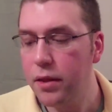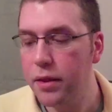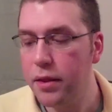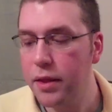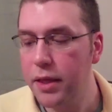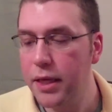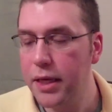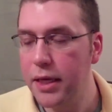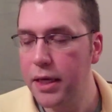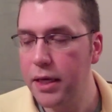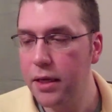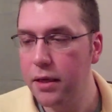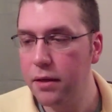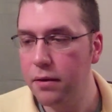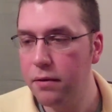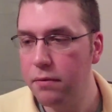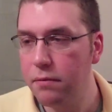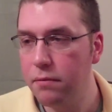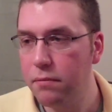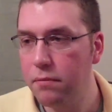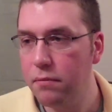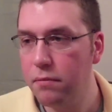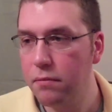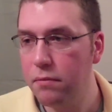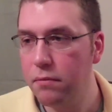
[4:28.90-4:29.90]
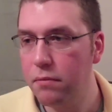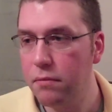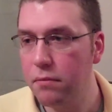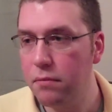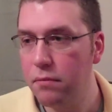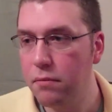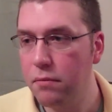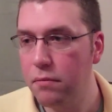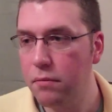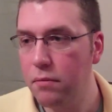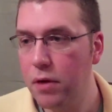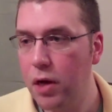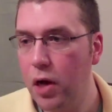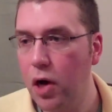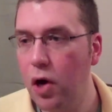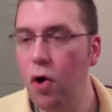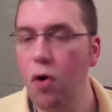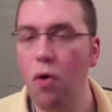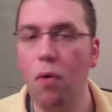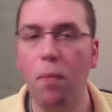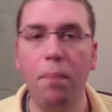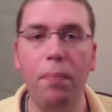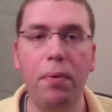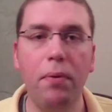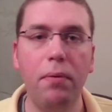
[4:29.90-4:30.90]
the
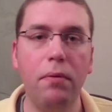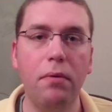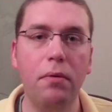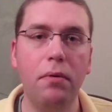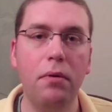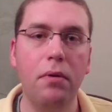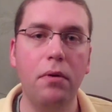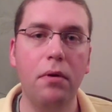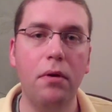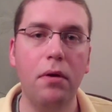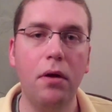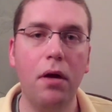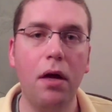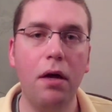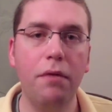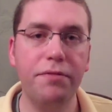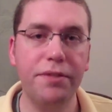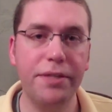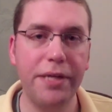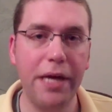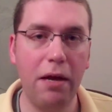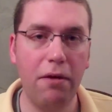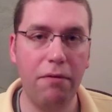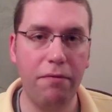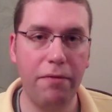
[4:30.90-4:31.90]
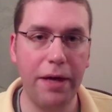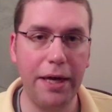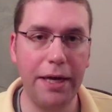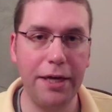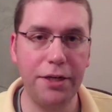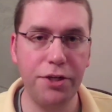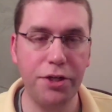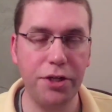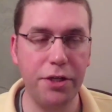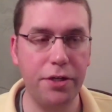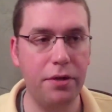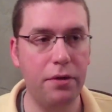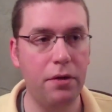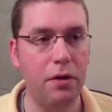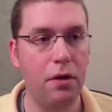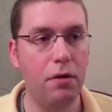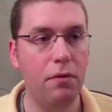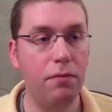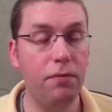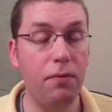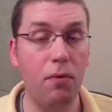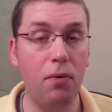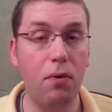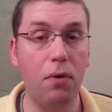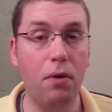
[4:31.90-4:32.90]
hope of salvation
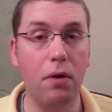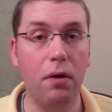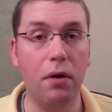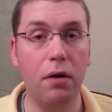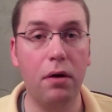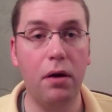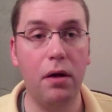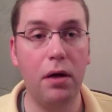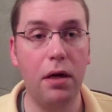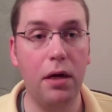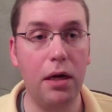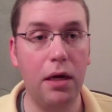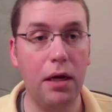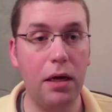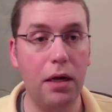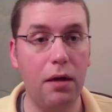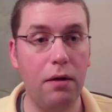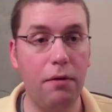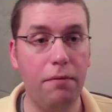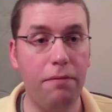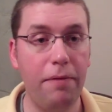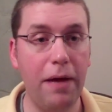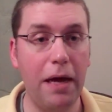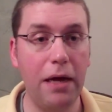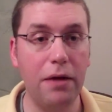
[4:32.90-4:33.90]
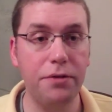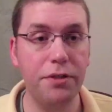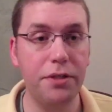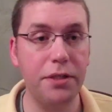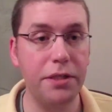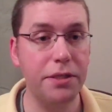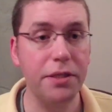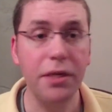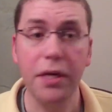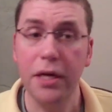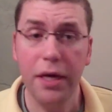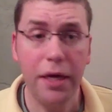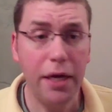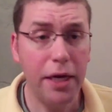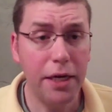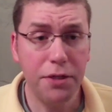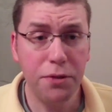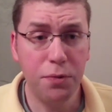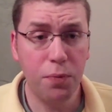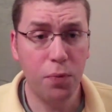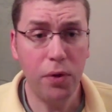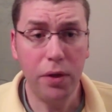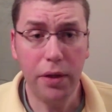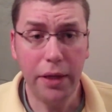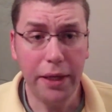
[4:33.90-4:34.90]
for uh, Faustus
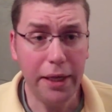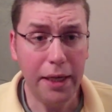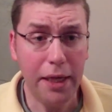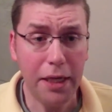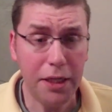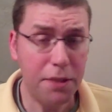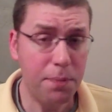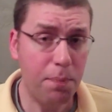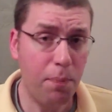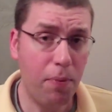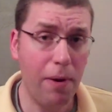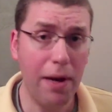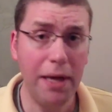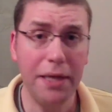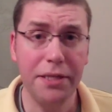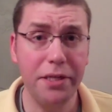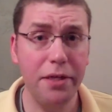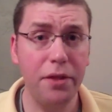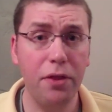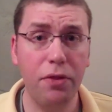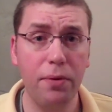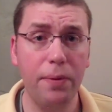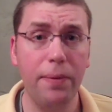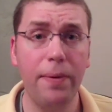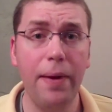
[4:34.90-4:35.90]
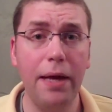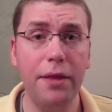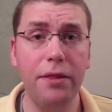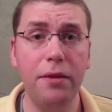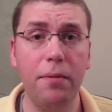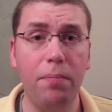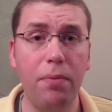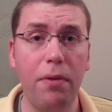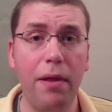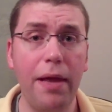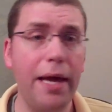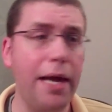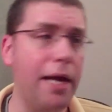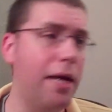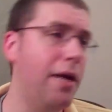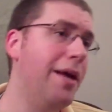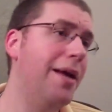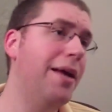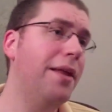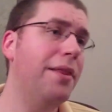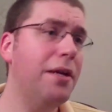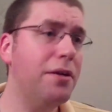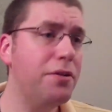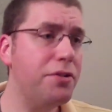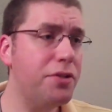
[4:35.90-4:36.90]
is really it's present throughout the play.
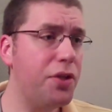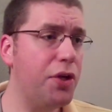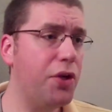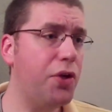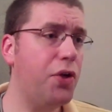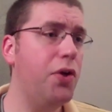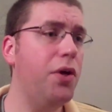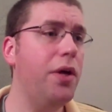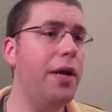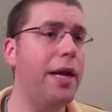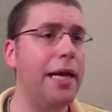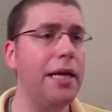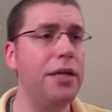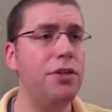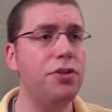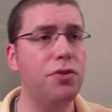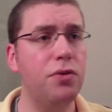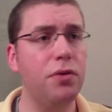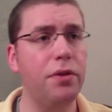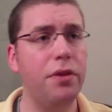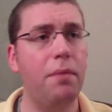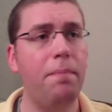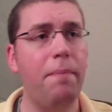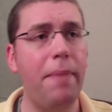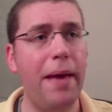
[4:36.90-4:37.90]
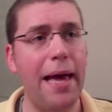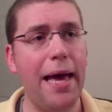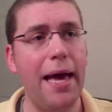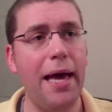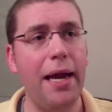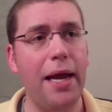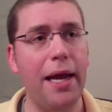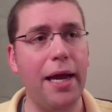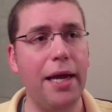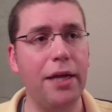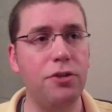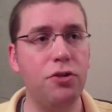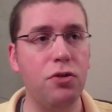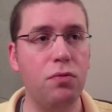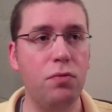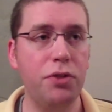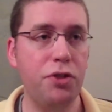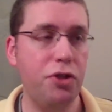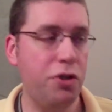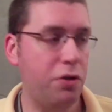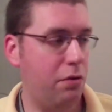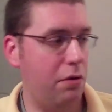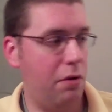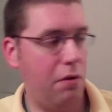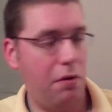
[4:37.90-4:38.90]
There's the good angel and the bad angel,
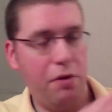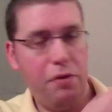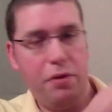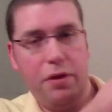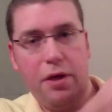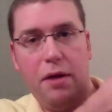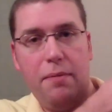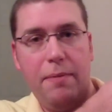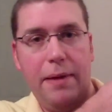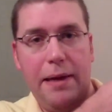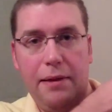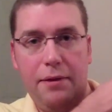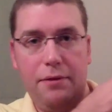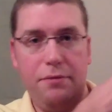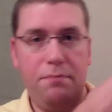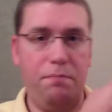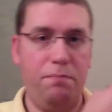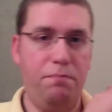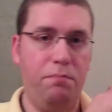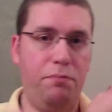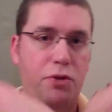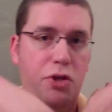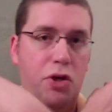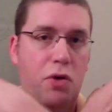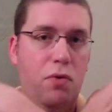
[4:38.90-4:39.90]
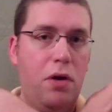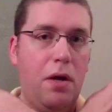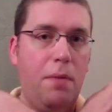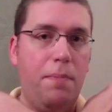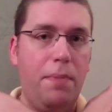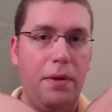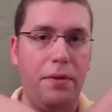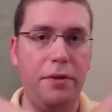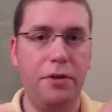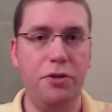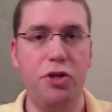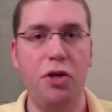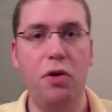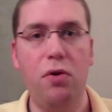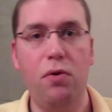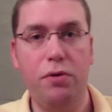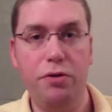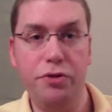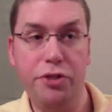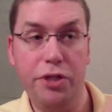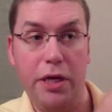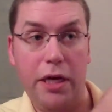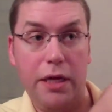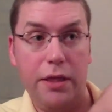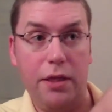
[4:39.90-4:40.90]
which you know you think about showing up on the
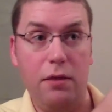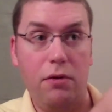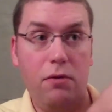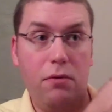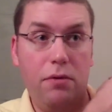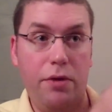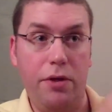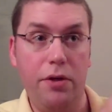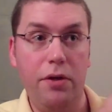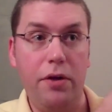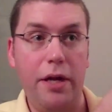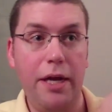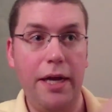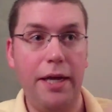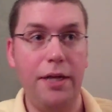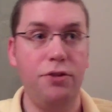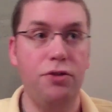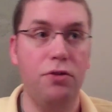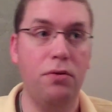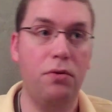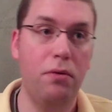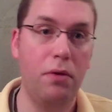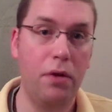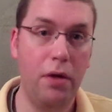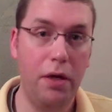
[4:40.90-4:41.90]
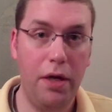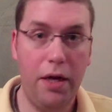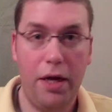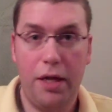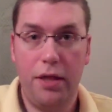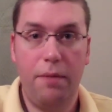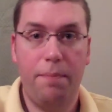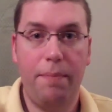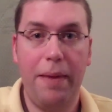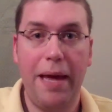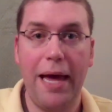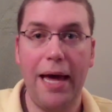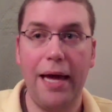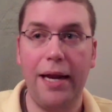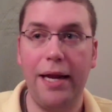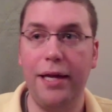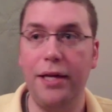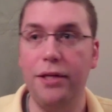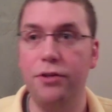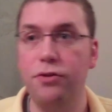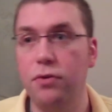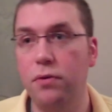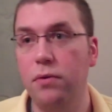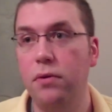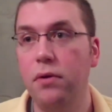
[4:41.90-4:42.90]
shoulders. You got the little good angel and the bad
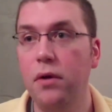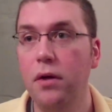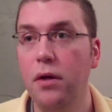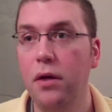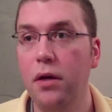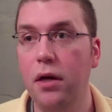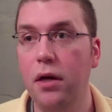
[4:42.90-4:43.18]
angel.